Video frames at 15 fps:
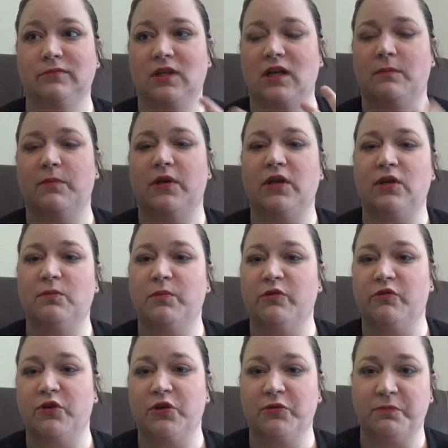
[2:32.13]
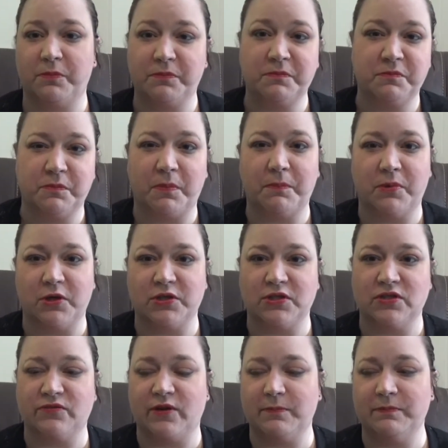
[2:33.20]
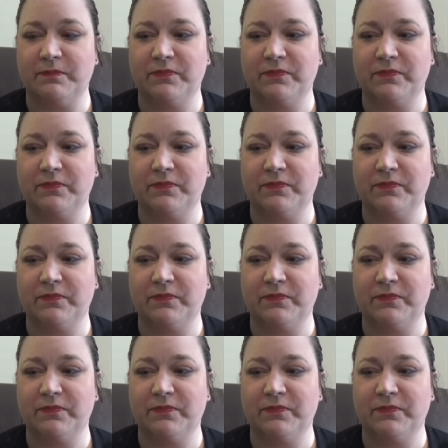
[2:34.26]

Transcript: company you prefer to purchase from.